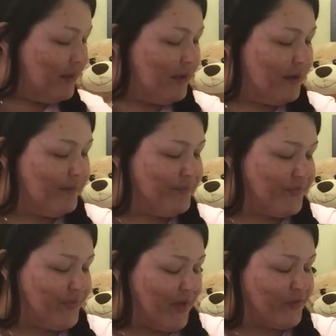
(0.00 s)

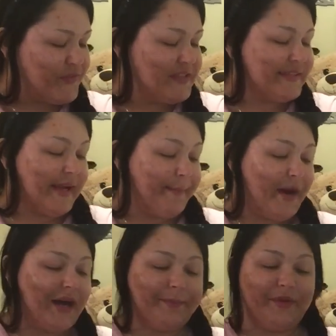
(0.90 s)
Other things that I
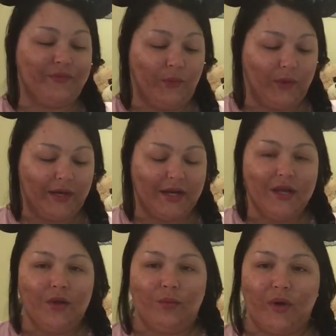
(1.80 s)
bought before
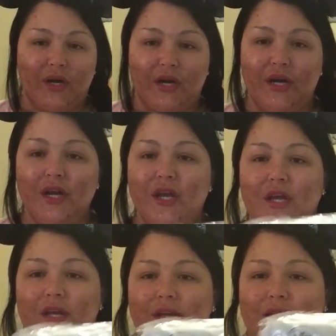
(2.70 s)
were
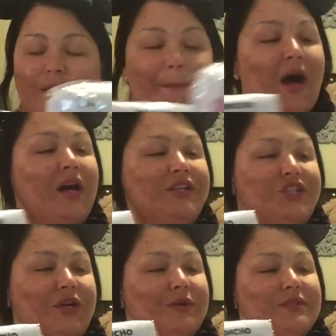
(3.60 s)

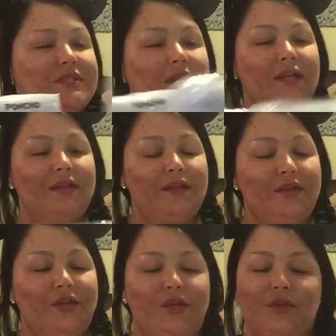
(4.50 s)
ponchos.
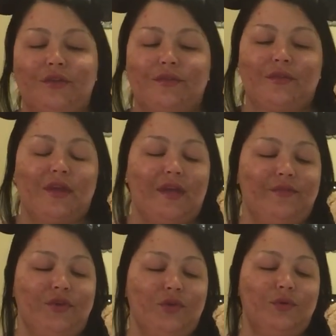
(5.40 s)

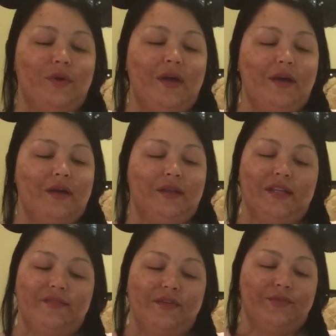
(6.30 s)
If you
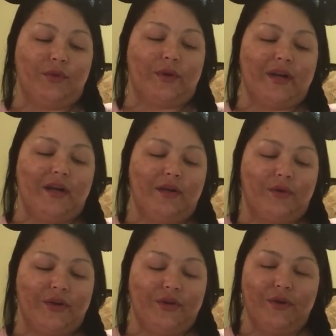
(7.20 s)
live in Florida
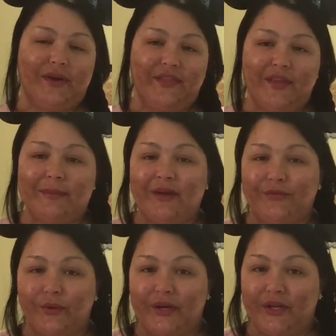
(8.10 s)
or you know anything about
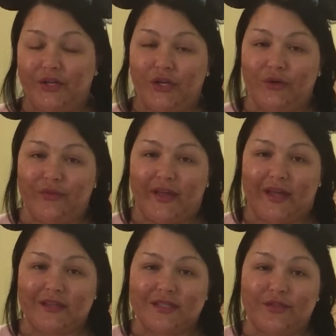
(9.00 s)
Florida, you know
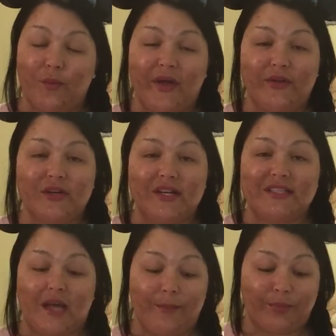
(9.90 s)
that the weather
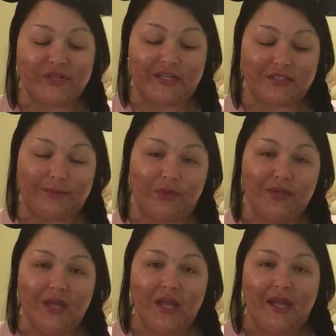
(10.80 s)
is
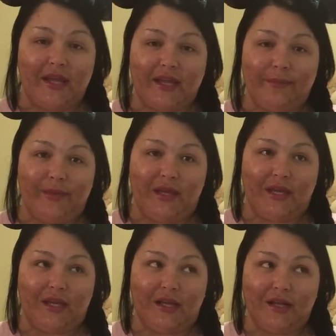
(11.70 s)
unpredictable. It can
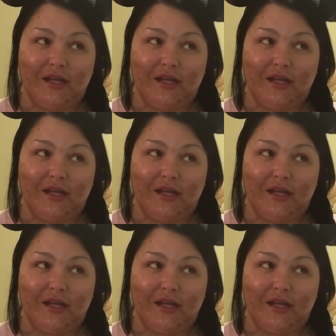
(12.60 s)
be